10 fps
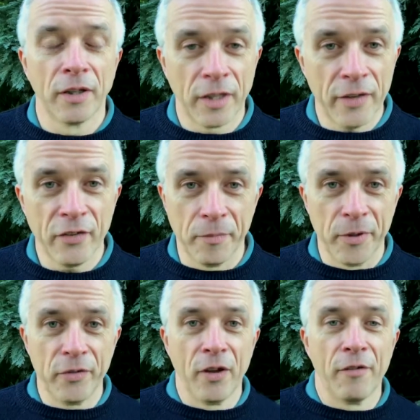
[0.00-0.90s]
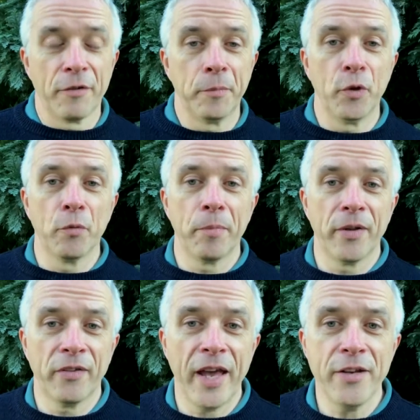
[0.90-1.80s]
customers, from your
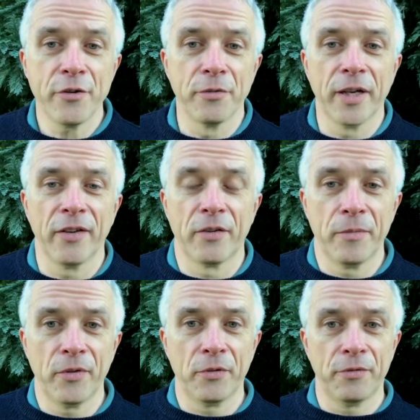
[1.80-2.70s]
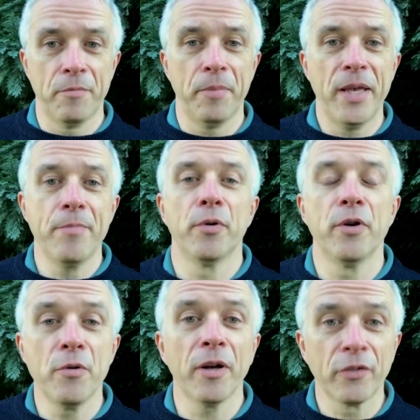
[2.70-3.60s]
potential customers, or from people
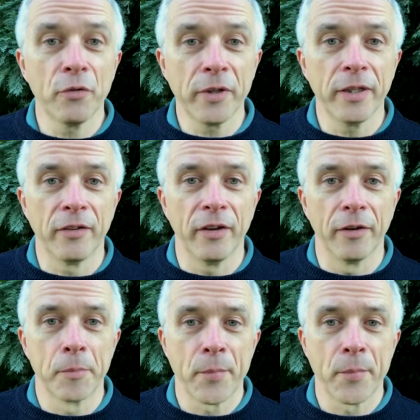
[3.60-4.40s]
who are talking to you.